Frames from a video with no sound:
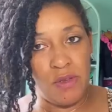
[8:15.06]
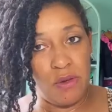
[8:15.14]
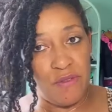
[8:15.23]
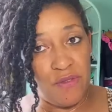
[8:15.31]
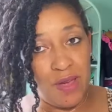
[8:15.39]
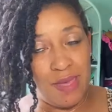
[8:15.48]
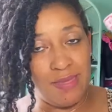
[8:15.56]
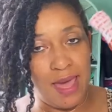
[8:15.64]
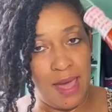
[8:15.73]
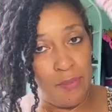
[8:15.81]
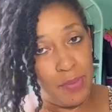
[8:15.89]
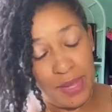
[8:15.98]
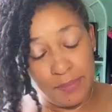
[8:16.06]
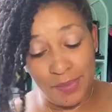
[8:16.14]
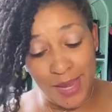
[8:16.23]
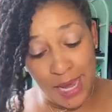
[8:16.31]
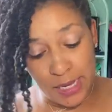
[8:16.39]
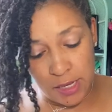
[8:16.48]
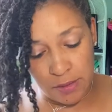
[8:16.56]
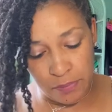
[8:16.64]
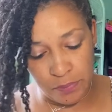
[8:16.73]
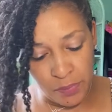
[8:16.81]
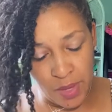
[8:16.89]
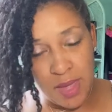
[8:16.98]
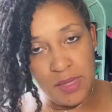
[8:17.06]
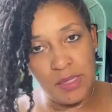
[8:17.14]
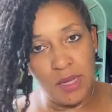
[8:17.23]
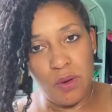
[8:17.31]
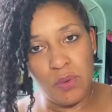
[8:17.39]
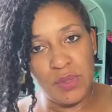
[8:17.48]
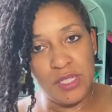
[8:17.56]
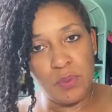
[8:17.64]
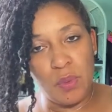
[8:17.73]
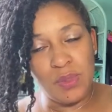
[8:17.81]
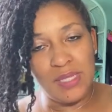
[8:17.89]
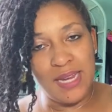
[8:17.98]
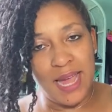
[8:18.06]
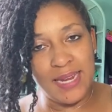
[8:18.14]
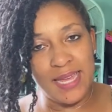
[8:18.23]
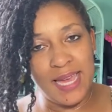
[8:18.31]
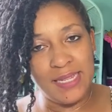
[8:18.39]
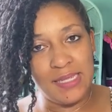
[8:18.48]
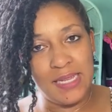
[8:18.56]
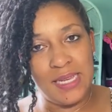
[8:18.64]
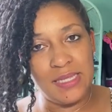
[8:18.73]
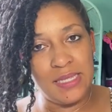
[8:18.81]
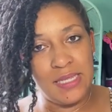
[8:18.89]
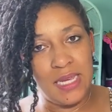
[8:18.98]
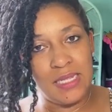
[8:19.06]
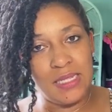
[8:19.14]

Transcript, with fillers: you can find that, but I couldn't. So this one was 98 cents, 10